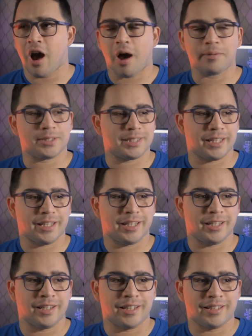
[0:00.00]

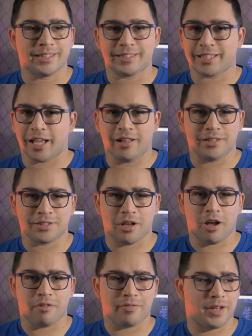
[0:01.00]
Obviously, the scale is
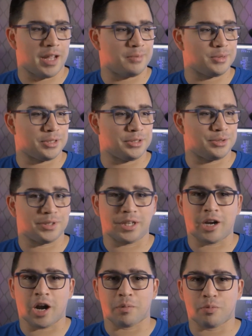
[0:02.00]
off and I'm just
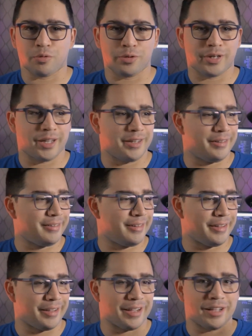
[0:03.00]
using cardboard and
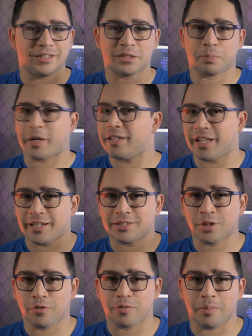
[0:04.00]
like a spring that I
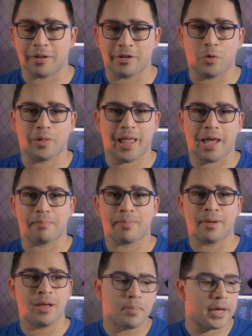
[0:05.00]
stole from an old
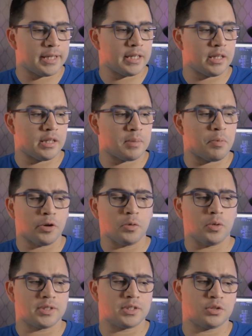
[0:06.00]
lamp. But the
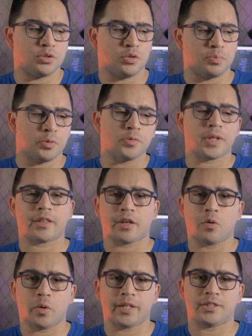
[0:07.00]
point was to prove that
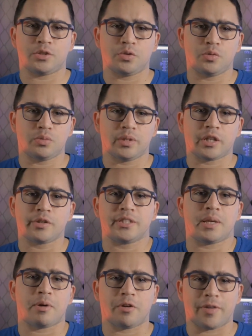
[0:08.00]
there are ways to decrease
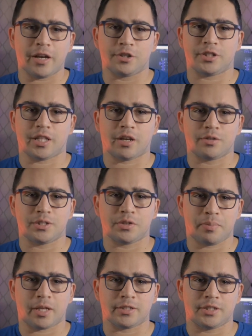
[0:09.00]
the amount of energy that goes
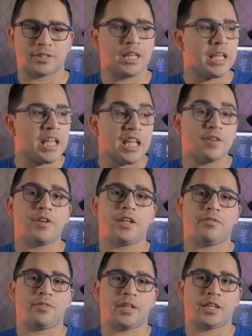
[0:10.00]
into passengers, even
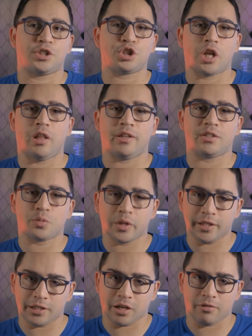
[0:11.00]
if the shell is
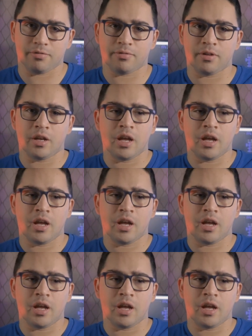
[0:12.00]
really tough.